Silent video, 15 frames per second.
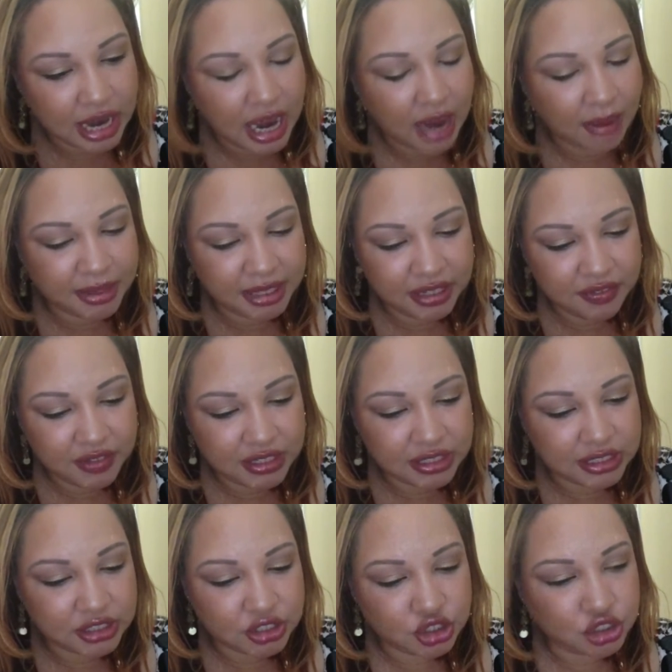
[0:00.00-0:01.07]
I believe this
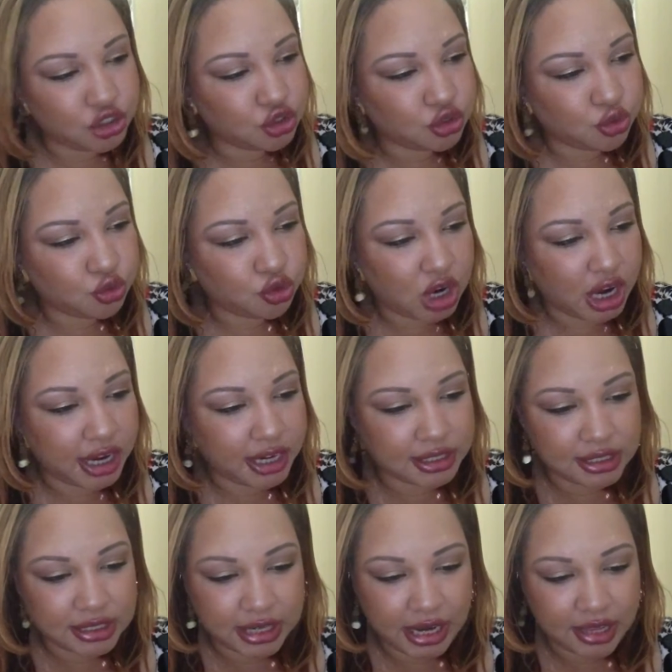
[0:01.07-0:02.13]
is
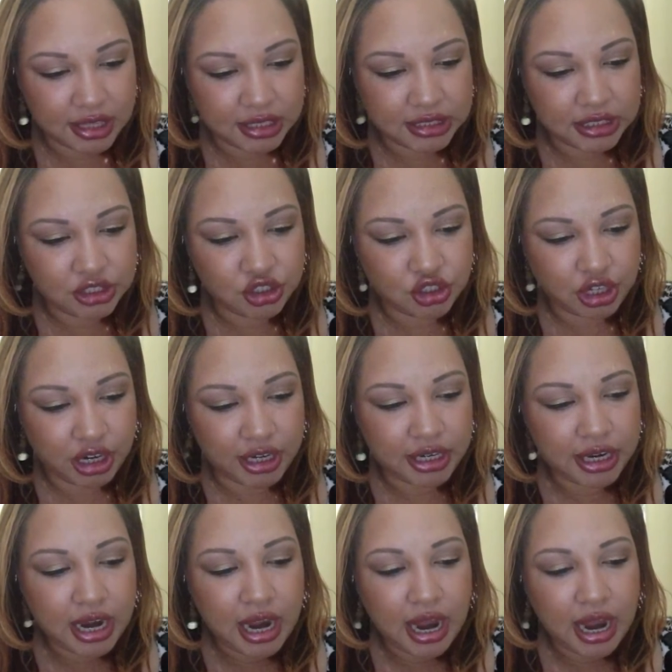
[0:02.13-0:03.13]
Strut. Yeah, this is Strut.